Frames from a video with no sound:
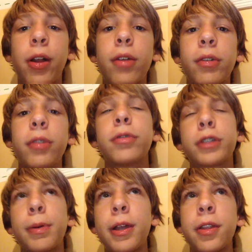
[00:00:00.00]

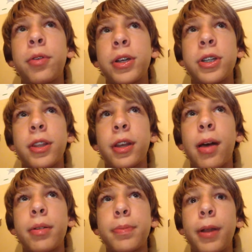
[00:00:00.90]
Respond to the question in the
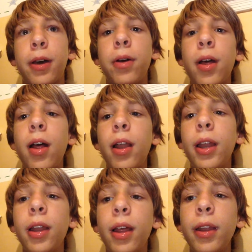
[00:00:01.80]
comments below.
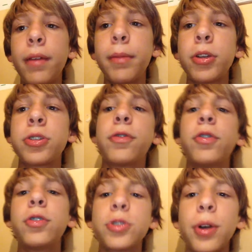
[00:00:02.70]
Leave me a goose if
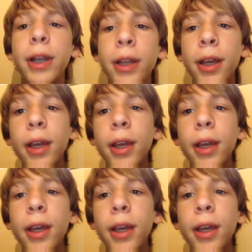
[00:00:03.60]
you enjoyed.